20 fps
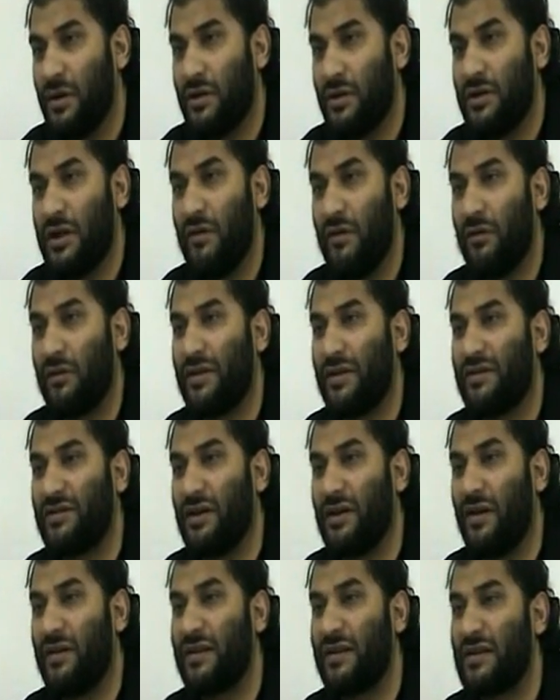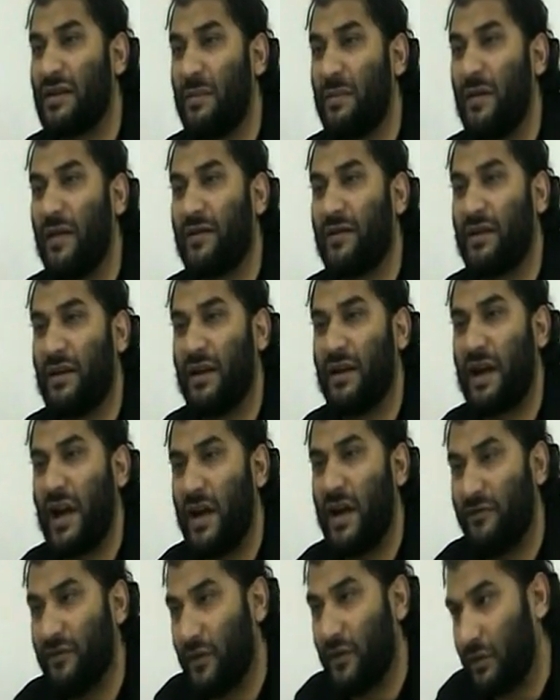they would consider such a person a
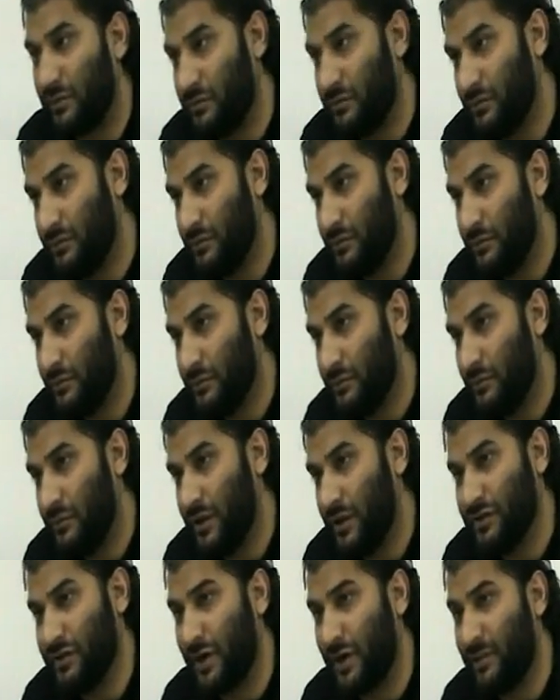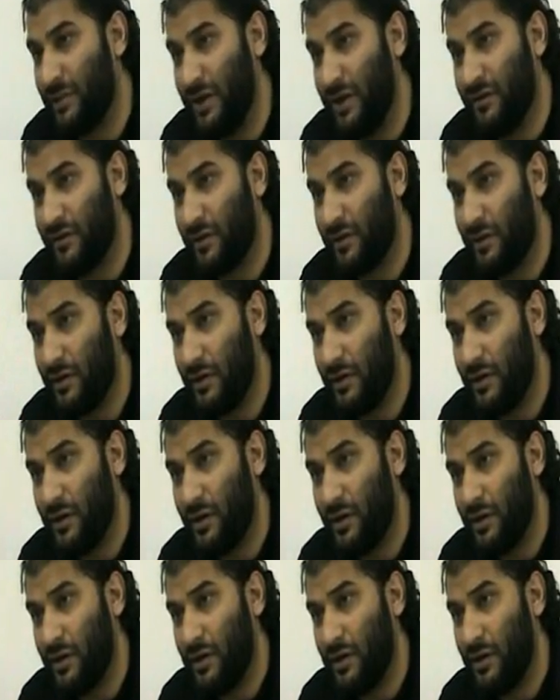kafir. He's not a believer.
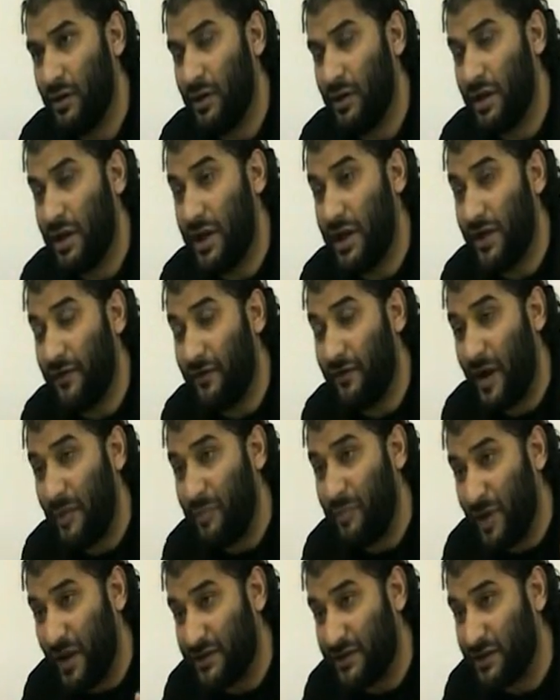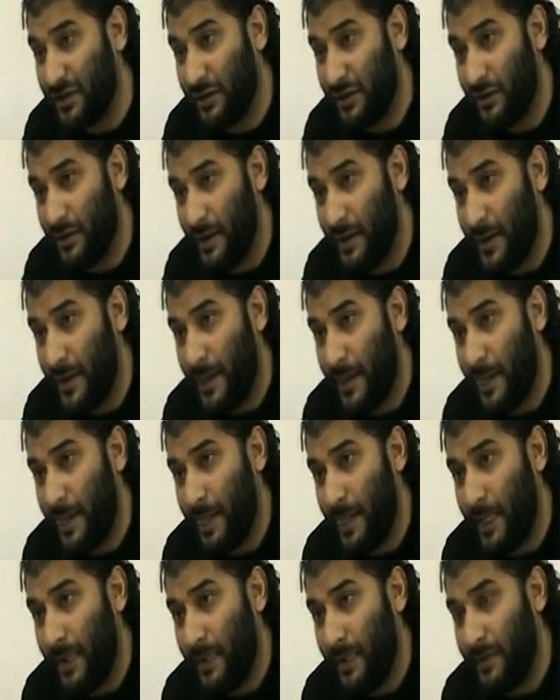If a person
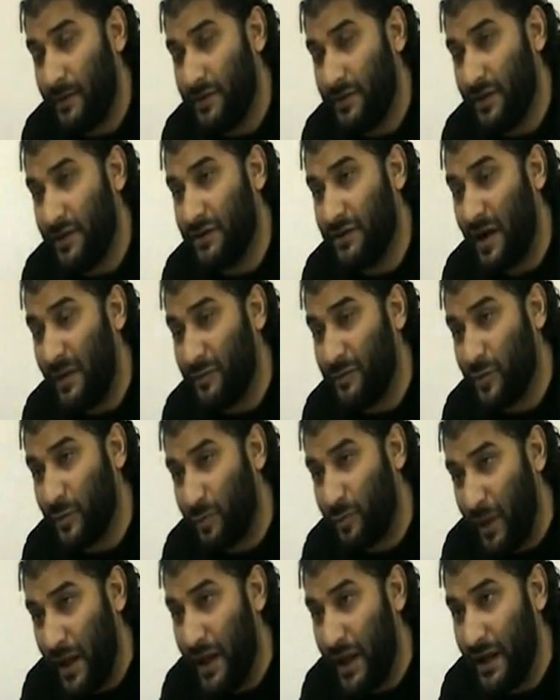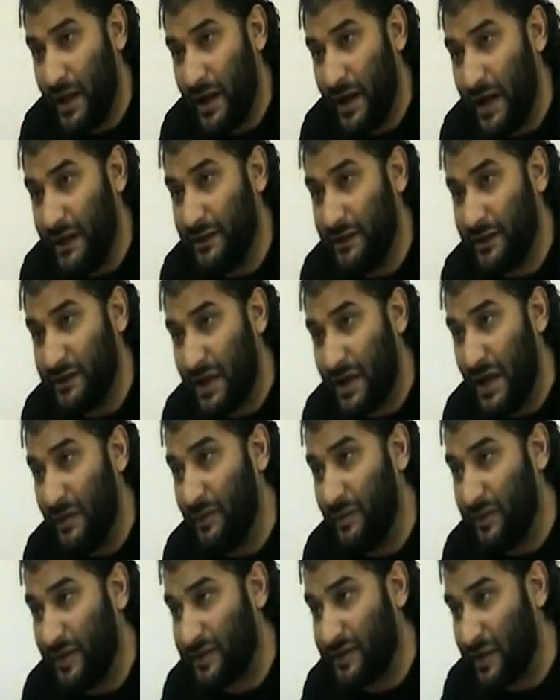didn't come to pray at the time
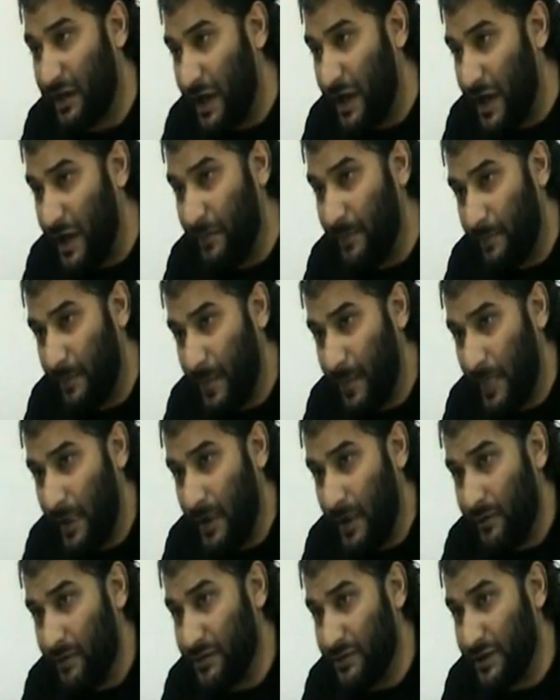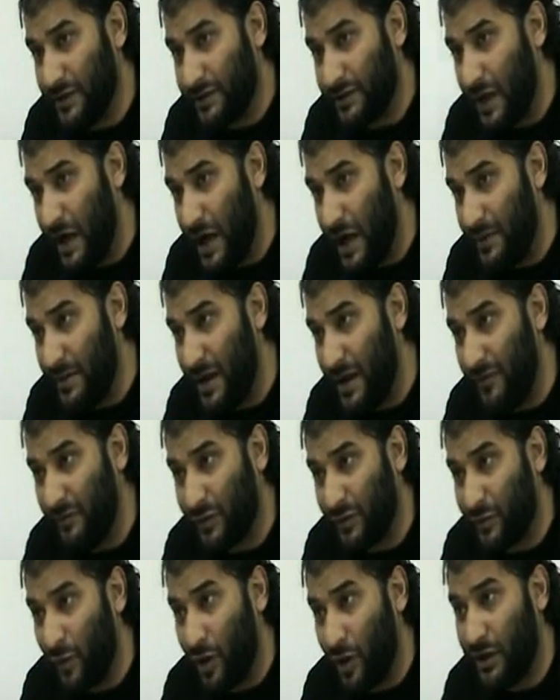of the Salah with the Sahaba and
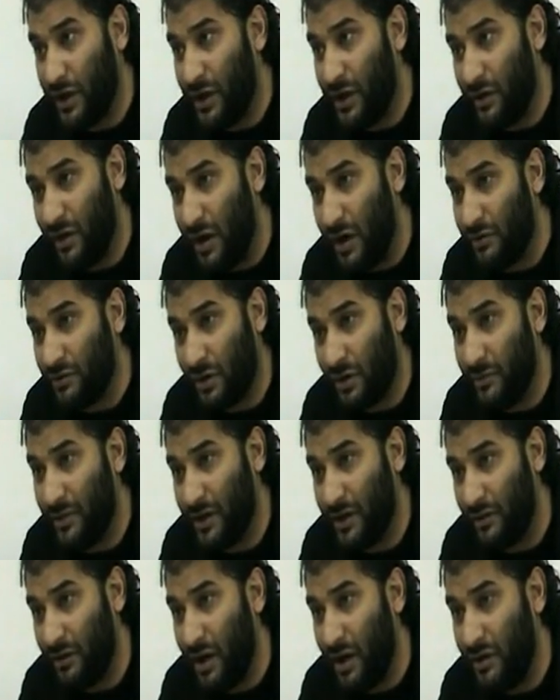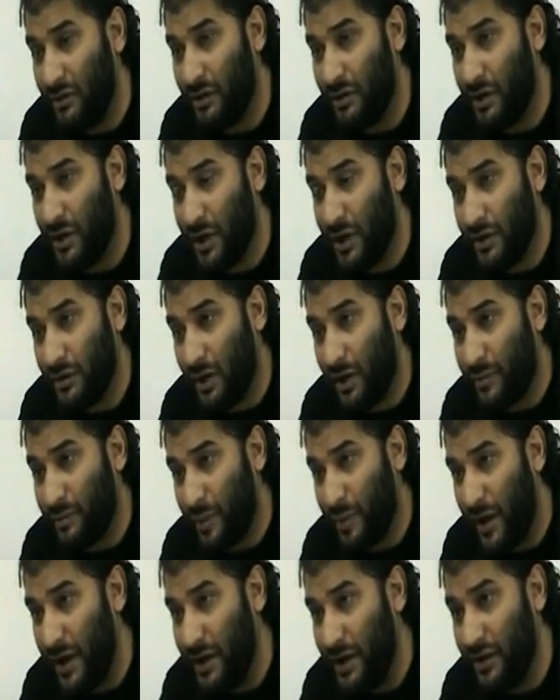was walking around, roaming around, not
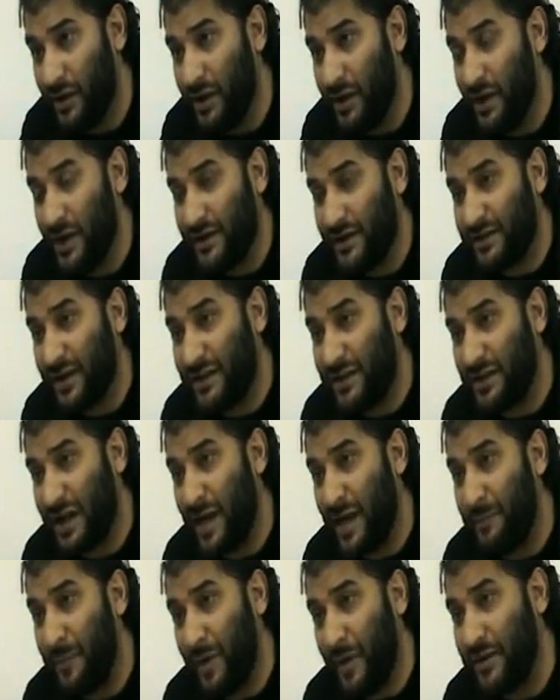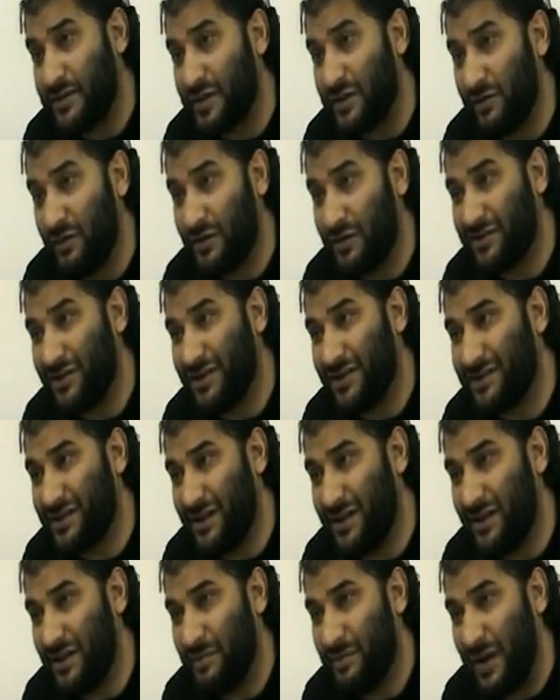praying, such a person was
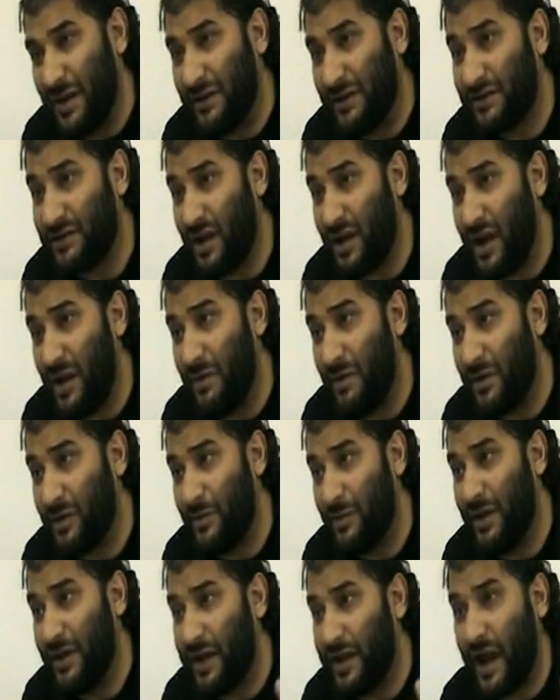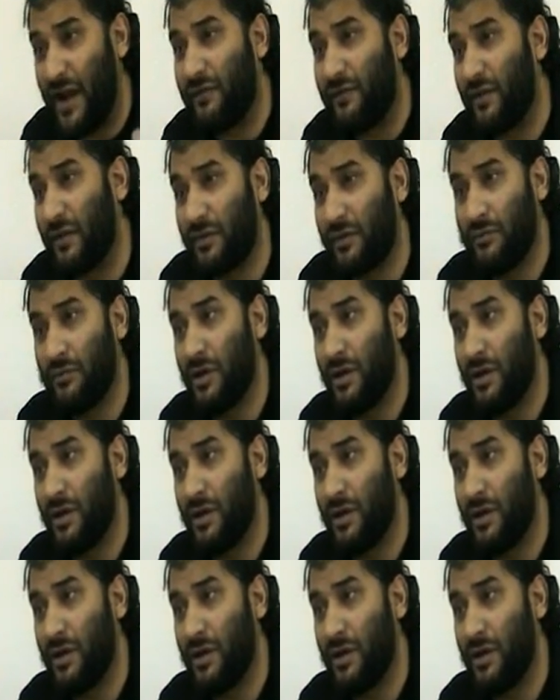considered by the Sahaba to be a kafir,